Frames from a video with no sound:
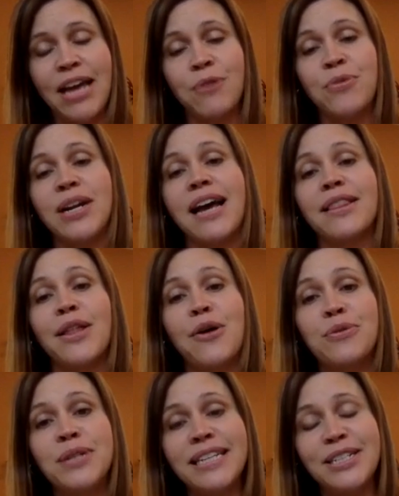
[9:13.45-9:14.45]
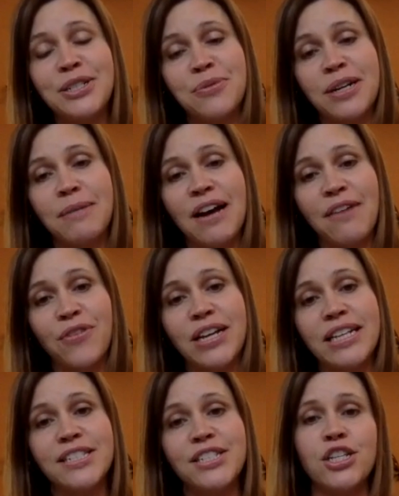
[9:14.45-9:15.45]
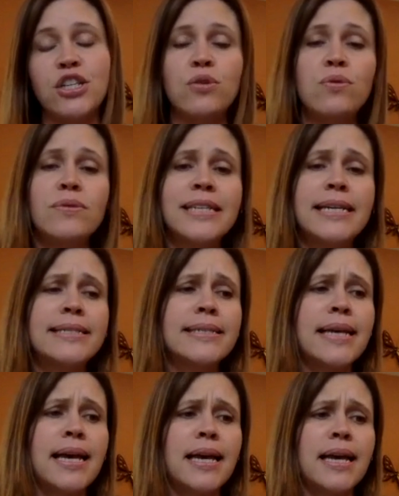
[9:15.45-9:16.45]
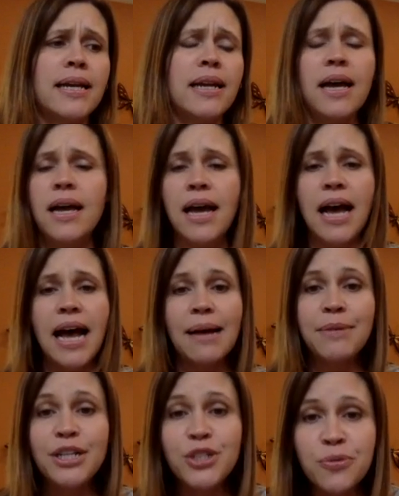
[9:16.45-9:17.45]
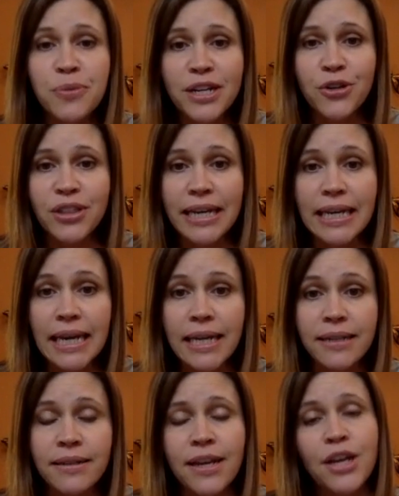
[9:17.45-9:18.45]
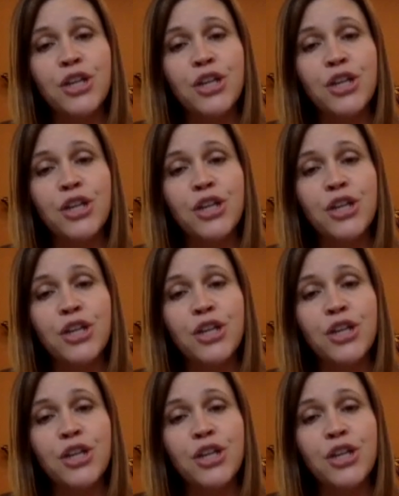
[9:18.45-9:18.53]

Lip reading: And when I loaned it to one of my friends to use, he said, I'm not sure what you're thinking.